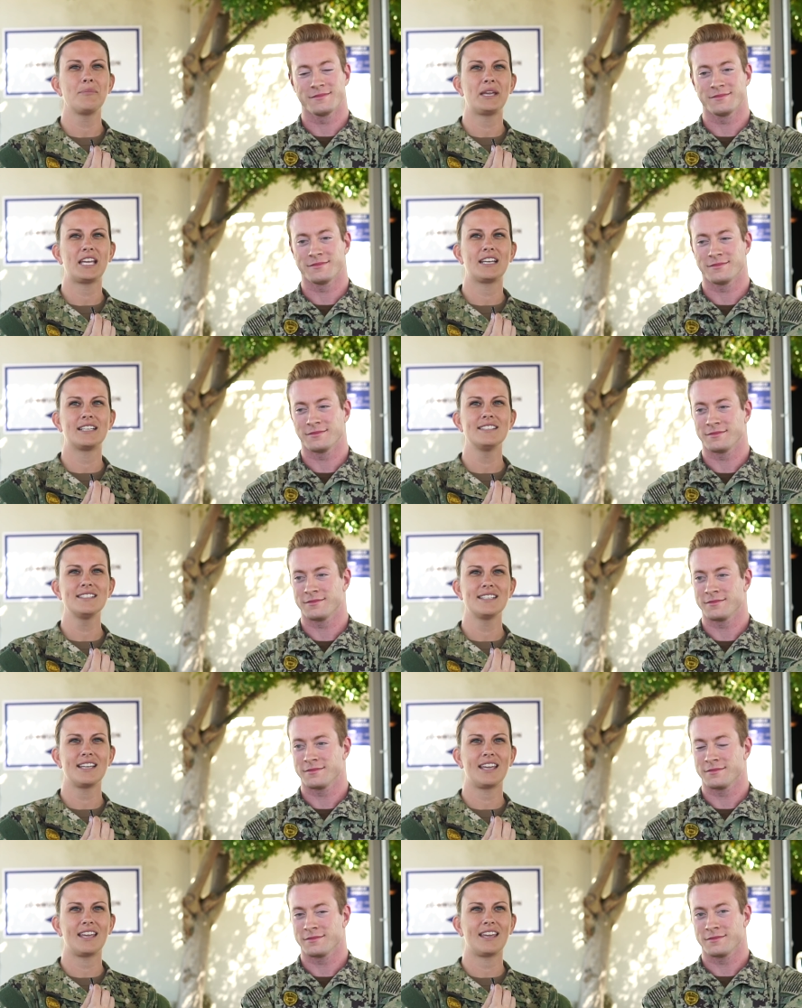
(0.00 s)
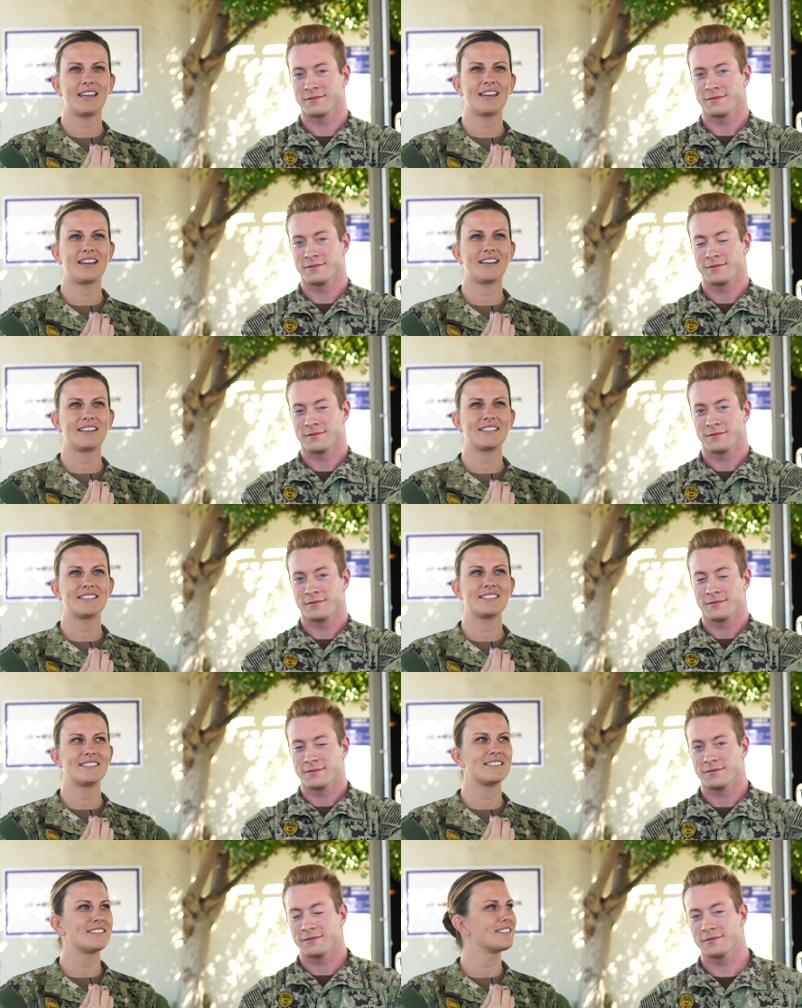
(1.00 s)
Speaker 1: command,
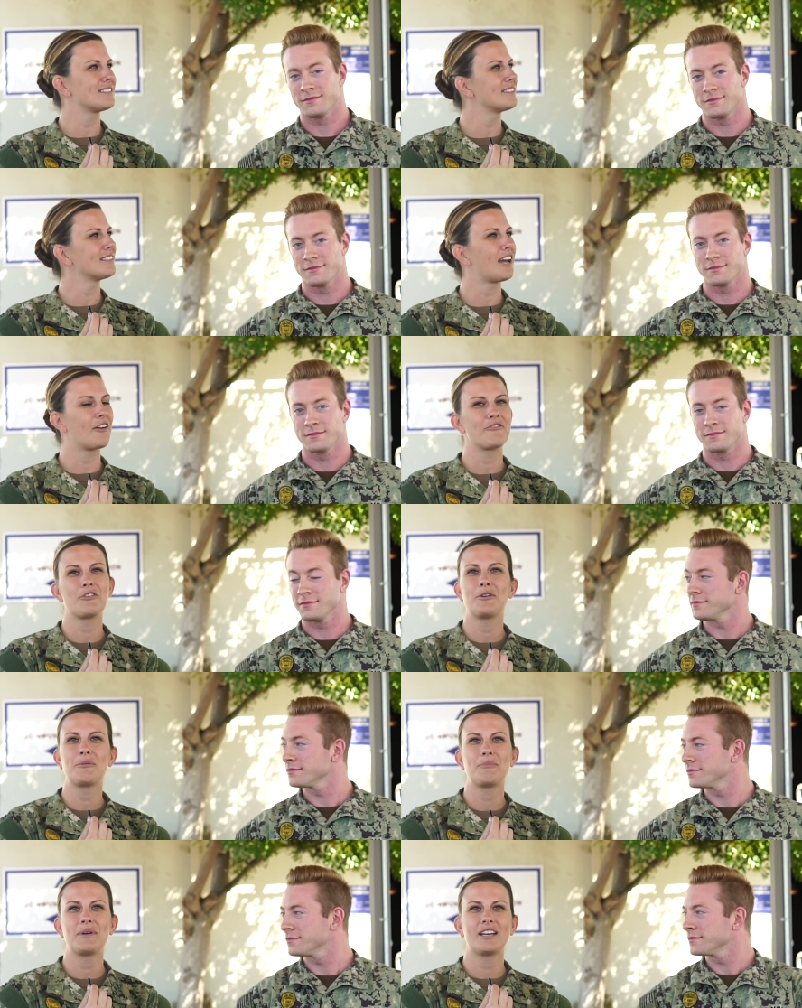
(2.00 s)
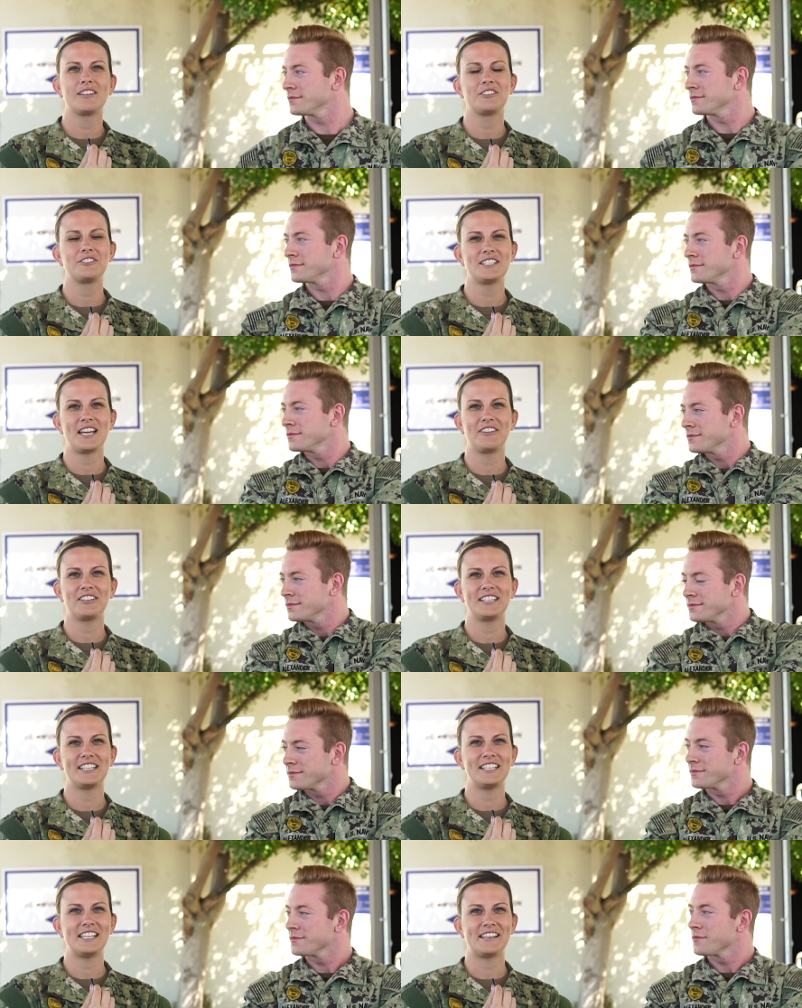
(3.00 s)
and I'm from a little town in
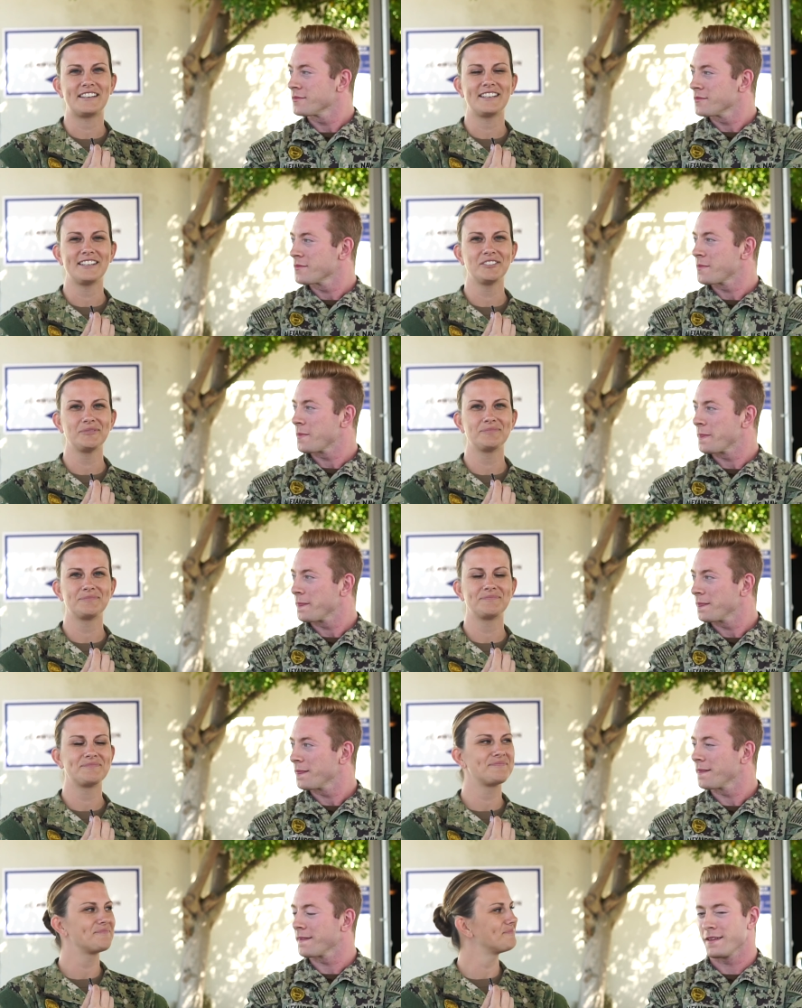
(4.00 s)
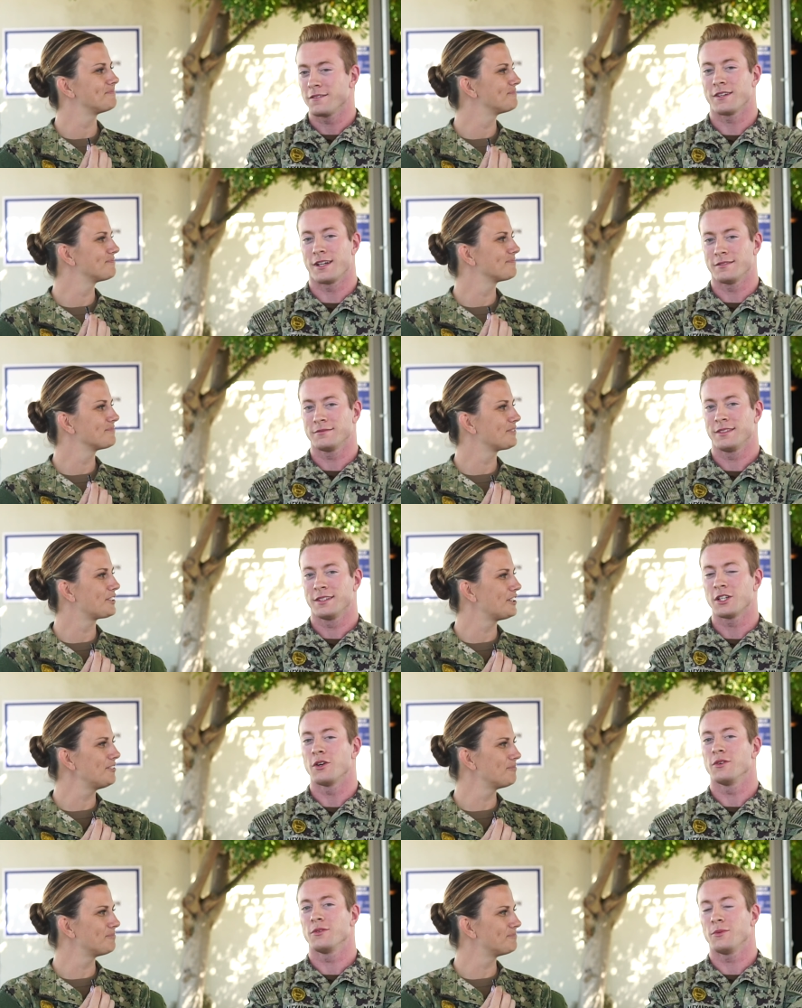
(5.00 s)
Indiana. Okay. Good.
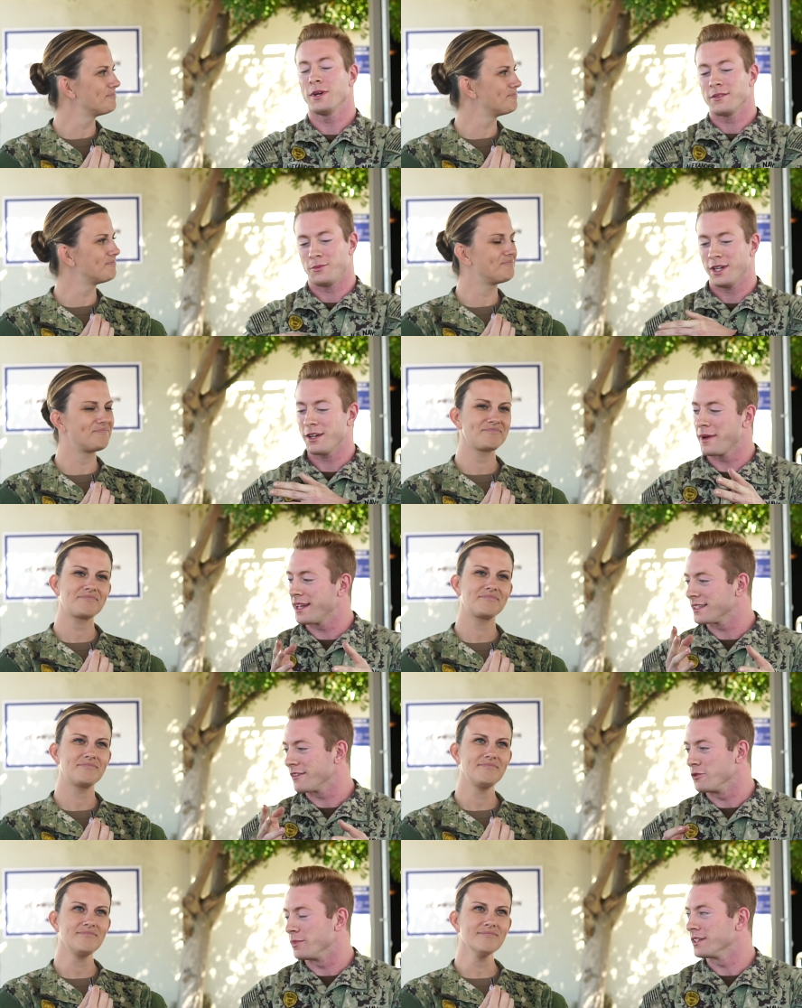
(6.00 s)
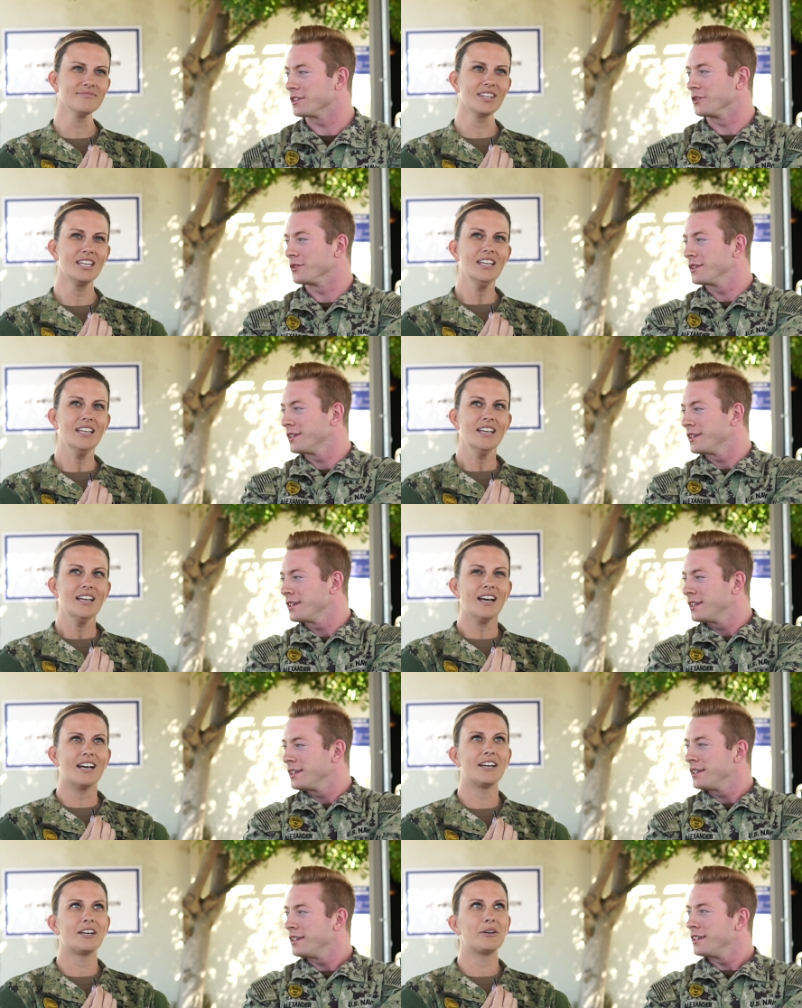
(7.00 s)
So,
Speaker 2: what what commands have you been to?
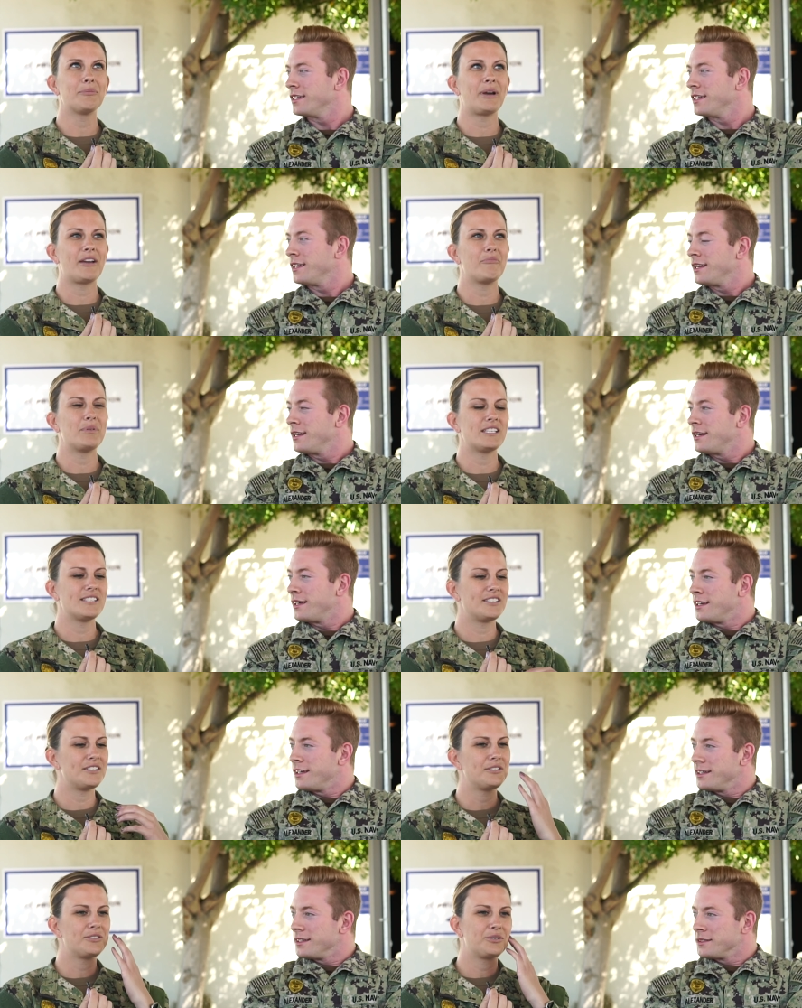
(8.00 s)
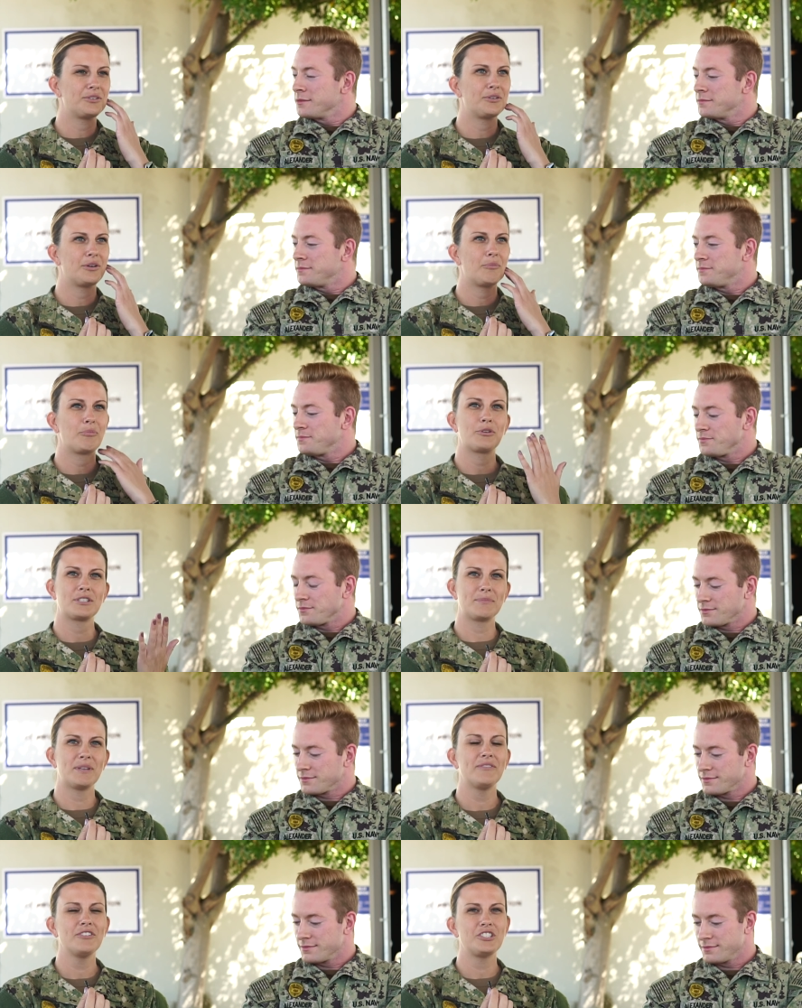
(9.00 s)
Speaker 1: Um, I've been to
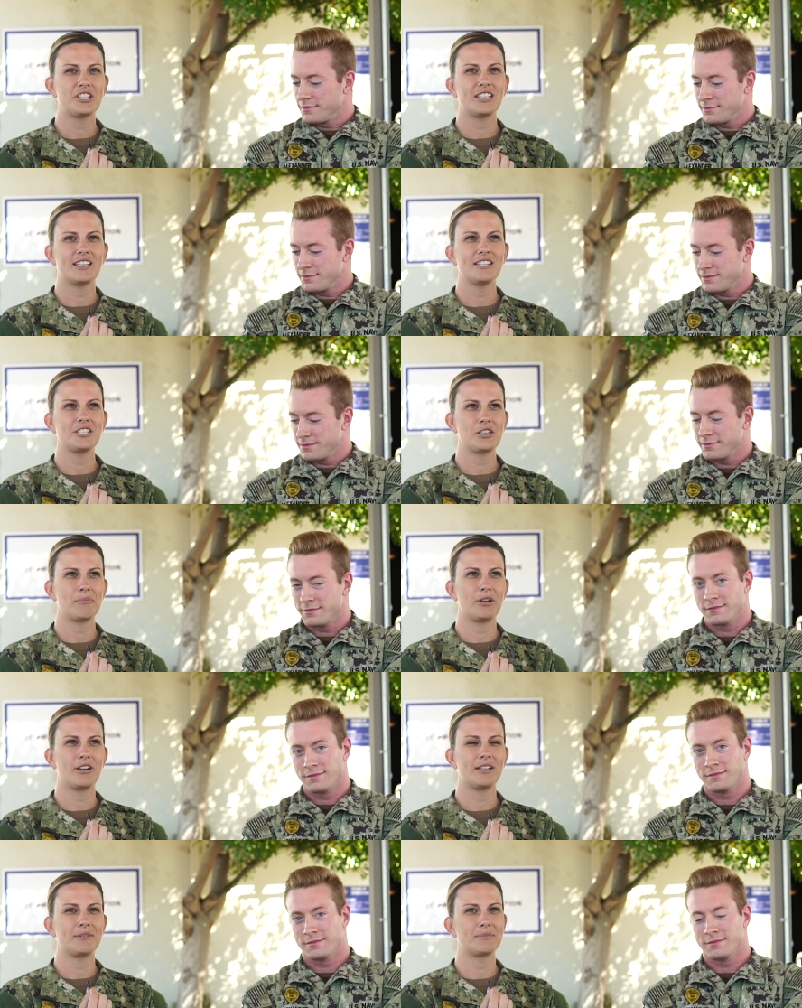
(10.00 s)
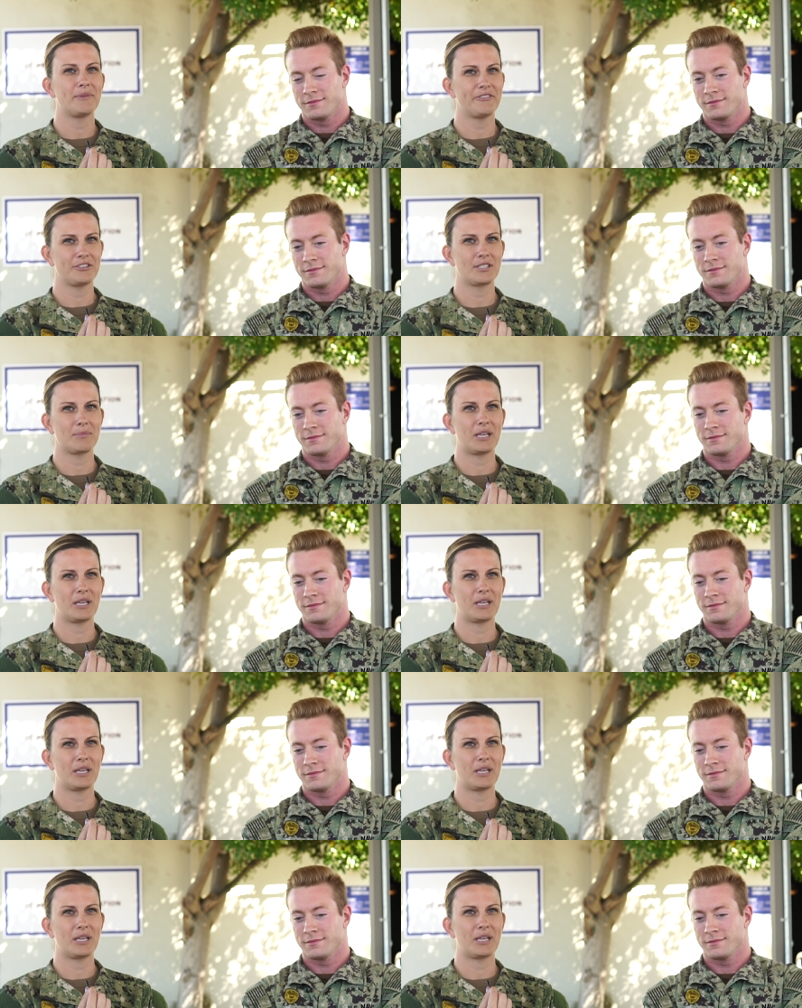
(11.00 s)
Portsmouth, Virginia, at the shipyard. That was my first